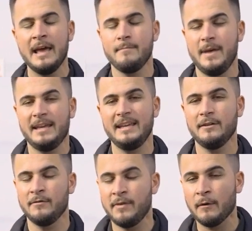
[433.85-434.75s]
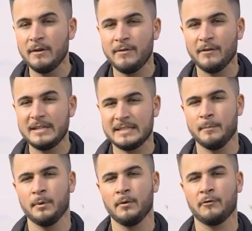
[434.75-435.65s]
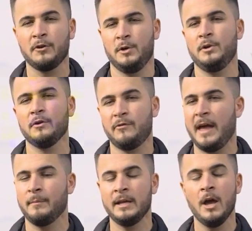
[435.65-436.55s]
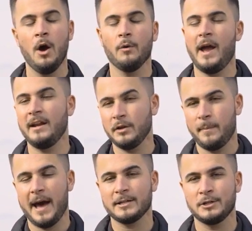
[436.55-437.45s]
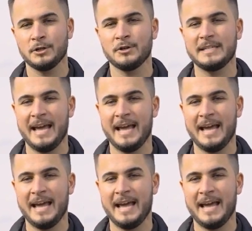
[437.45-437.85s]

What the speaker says: making it very, very simple for you and your family or any of your passengers